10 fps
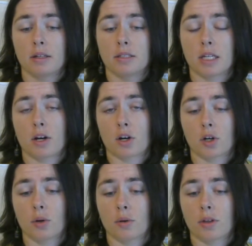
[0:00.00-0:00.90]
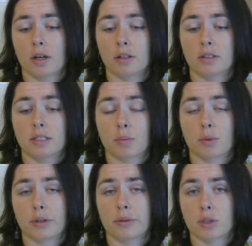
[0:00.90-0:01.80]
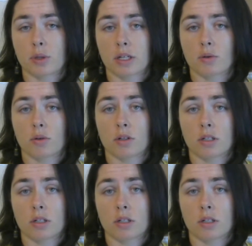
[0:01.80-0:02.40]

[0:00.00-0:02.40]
TRO, the temporary restraining order,